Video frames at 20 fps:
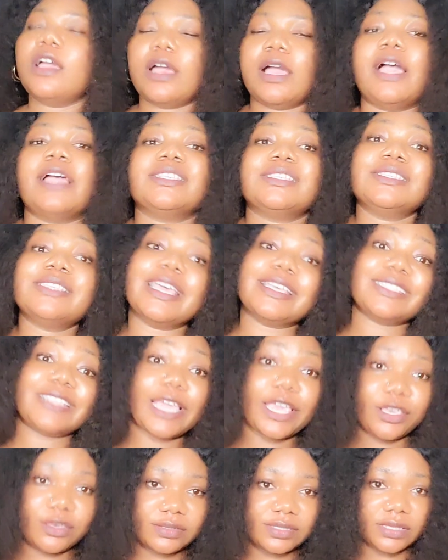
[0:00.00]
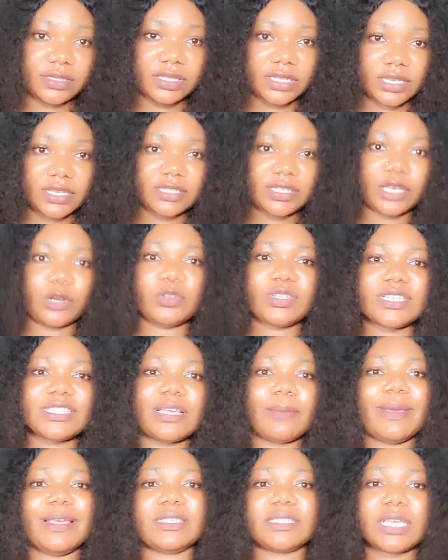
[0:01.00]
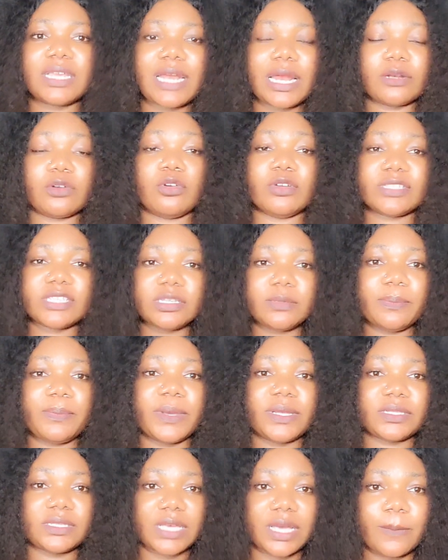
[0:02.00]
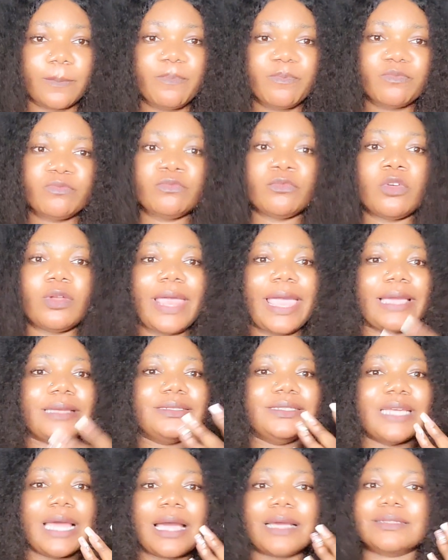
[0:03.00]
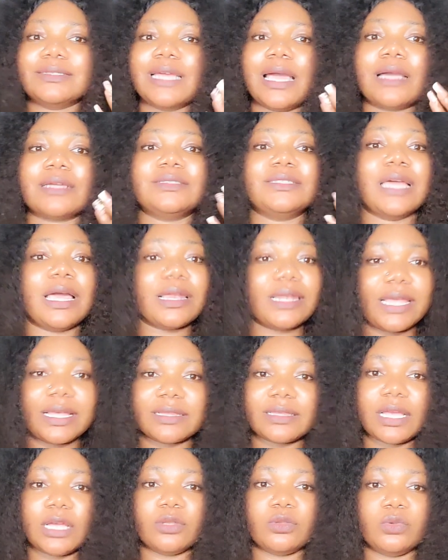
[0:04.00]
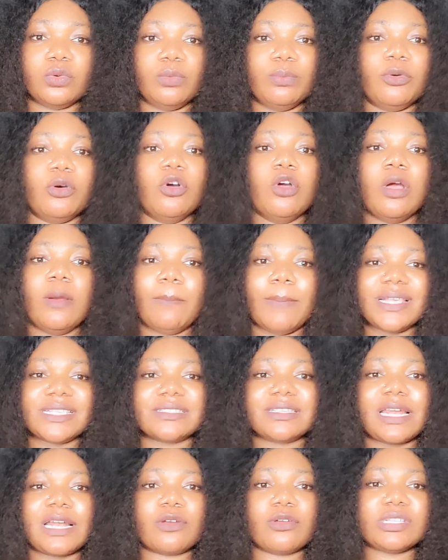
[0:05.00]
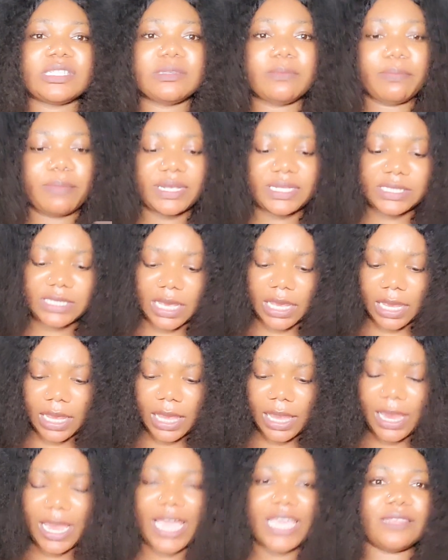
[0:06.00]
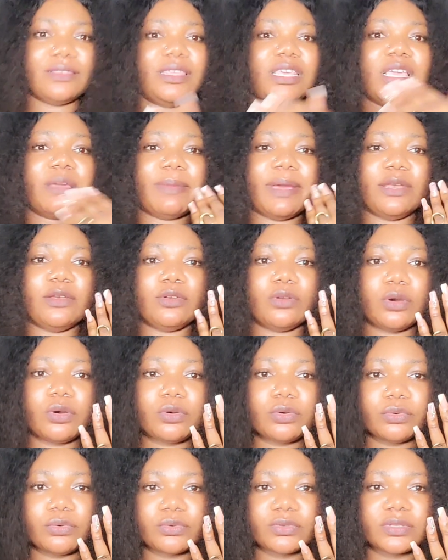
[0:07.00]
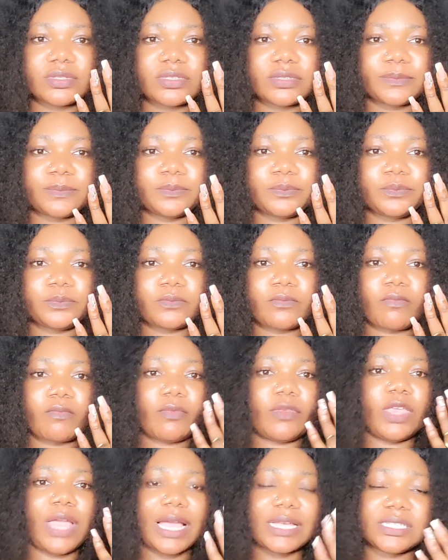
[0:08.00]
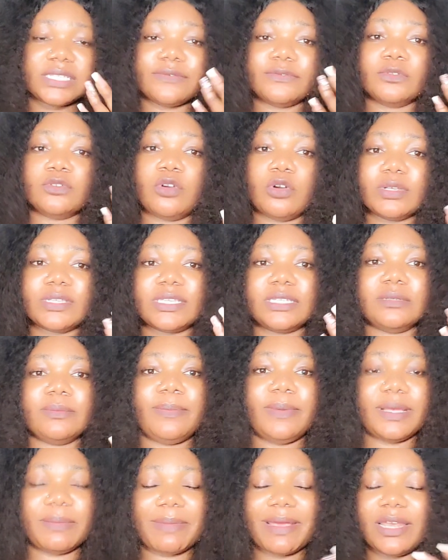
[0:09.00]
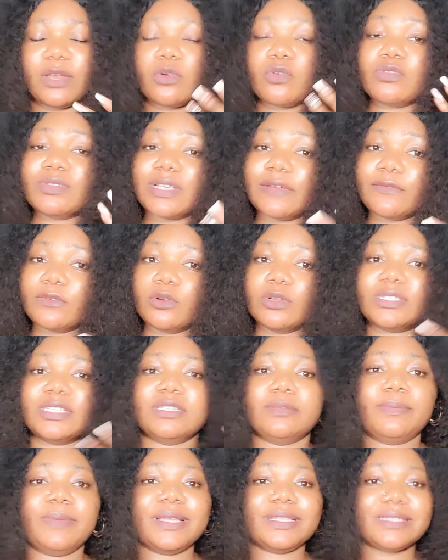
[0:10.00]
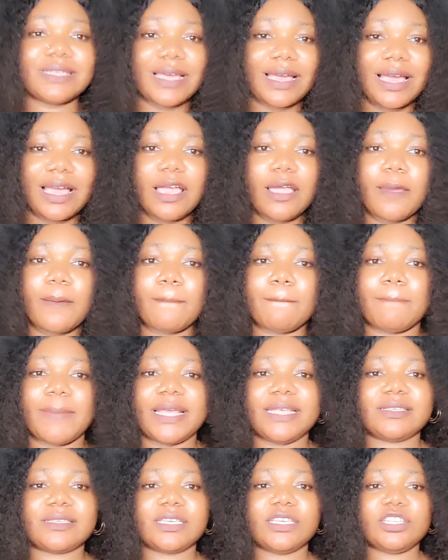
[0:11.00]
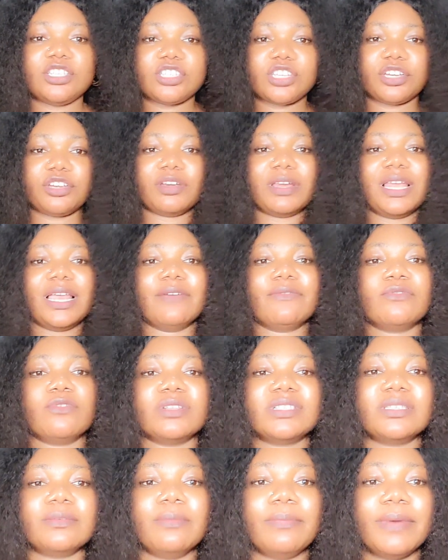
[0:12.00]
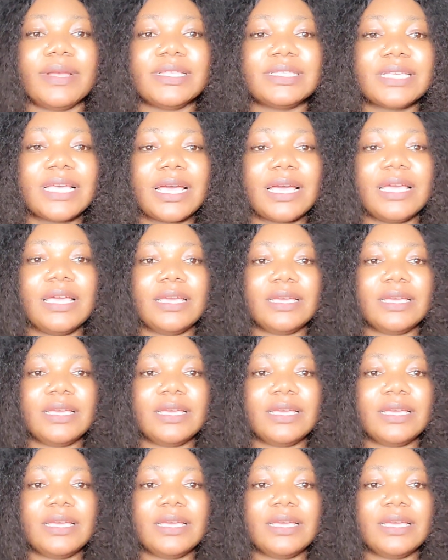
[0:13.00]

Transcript: Since I started using this, I noticed that my skin had gotten better. Not like dark, dark, dark like that though, but my skin had gotten better. I think my knuckles has even gotten better. My knuckles have gotten better. My skin generally have gotten better.